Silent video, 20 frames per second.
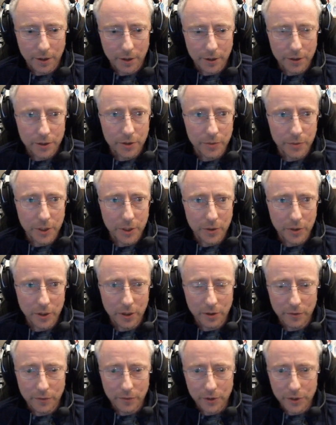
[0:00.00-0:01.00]
So we do get
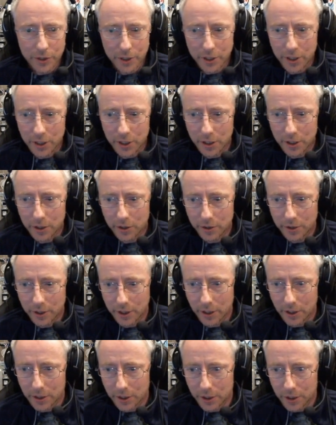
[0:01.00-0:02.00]
our first key here. They
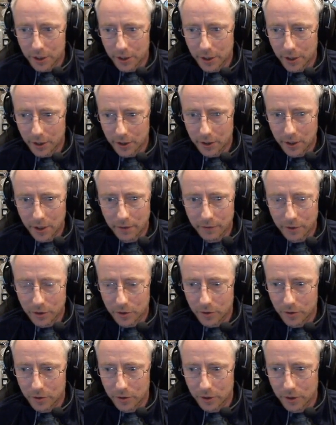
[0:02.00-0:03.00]
get to check.
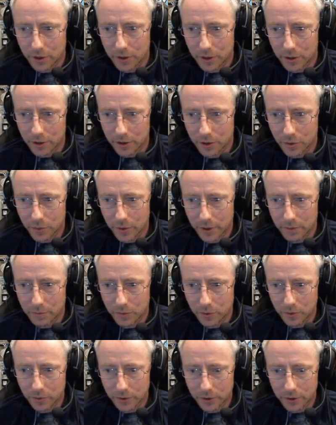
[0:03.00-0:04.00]
They did a Twin
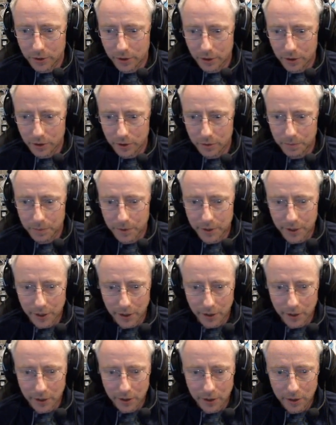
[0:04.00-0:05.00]
Bolt and a Group
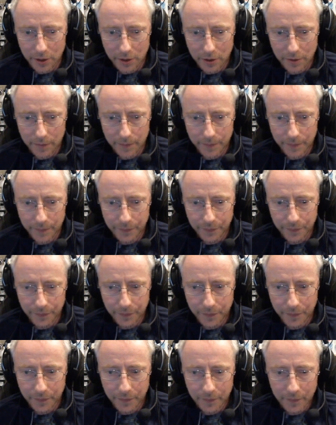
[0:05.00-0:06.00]
Think.
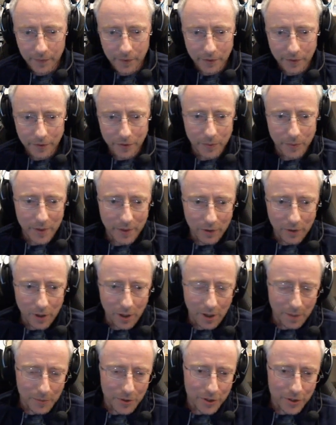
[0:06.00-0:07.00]
So we have
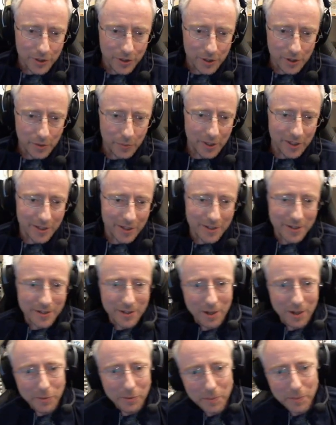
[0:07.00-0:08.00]
options here. We can
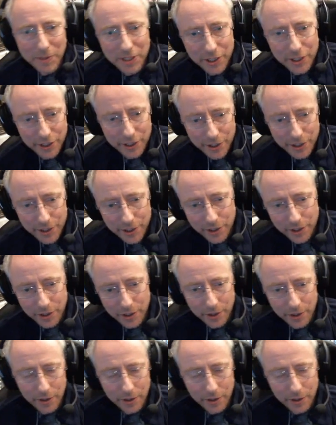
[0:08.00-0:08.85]
stop them in Dis,